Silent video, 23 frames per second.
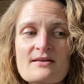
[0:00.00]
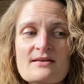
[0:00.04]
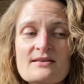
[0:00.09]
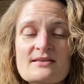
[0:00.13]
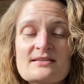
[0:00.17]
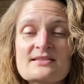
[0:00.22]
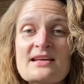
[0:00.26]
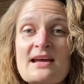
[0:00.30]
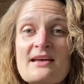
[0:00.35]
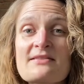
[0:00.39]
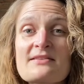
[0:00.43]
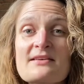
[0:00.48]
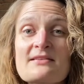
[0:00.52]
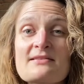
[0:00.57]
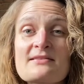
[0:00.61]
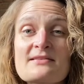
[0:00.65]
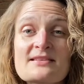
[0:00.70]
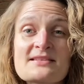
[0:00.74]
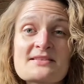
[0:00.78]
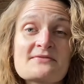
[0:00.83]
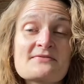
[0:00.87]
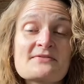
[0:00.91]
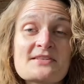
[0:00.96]
death in
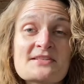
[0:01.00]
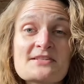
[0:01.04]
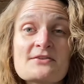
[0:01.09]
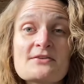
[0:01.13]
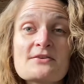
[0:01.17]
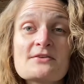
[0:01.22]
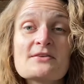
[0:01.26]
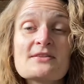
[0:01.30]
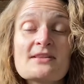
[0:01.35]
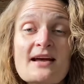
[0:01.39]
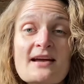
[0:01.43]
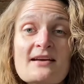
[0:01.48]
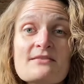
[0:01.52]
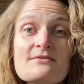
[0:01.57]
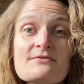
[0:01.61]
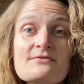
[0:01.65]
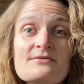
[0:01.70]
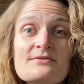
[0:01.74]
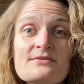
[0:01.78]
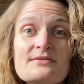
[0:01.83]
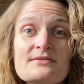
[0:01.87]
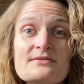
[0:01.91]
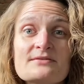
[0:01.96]
this physical life,
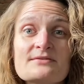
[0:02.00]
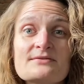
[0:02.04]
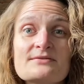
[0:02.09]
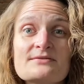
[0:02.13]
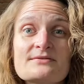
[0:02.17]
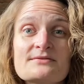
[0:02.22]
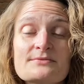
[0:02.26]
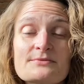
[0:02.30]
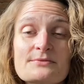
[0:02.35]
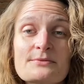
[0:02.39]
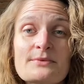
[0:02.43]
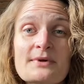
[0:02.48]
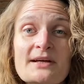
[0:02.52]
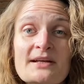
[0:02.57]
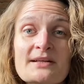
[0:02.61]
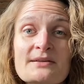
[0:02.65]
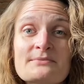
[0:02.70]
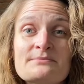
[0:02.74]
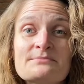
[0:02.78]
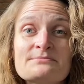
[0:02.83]
right?